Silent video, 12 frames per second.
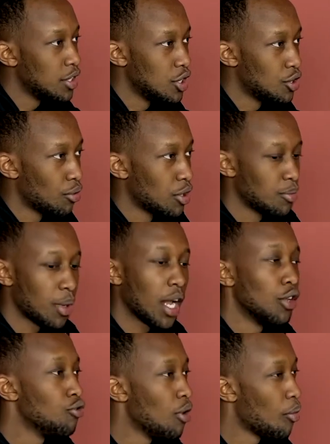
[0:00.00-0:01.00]
energy
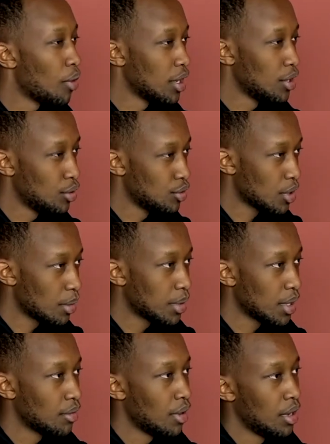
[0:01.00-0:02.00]
towards. But I knew I wanted to do
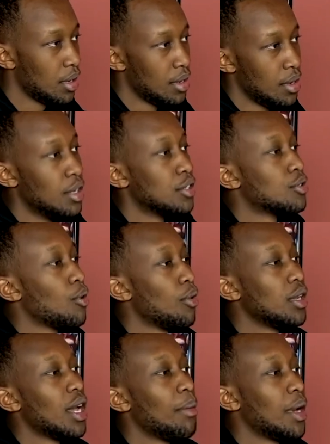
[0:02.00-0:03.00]
something, right?
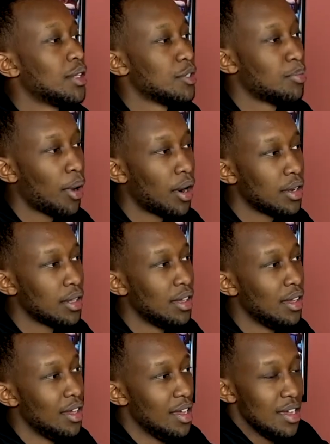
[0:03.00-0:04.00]
So one day I'm at this
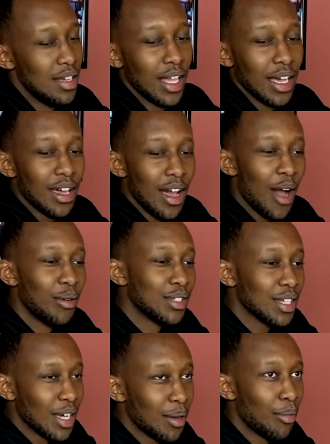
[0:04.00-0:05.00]
party, like
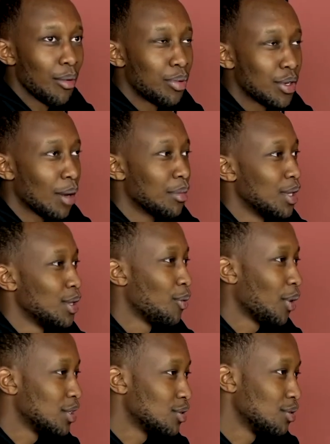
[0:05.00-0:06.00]
I went to like
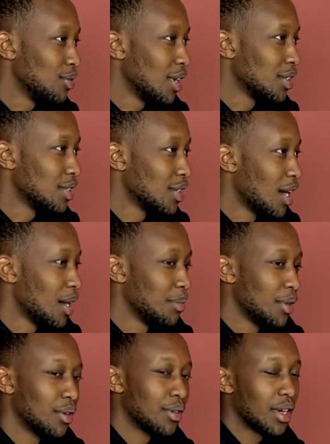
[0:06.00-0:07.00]
predominantly white school at the
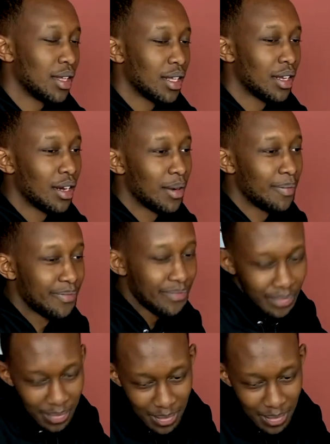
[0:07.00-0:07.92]
time, you know, and then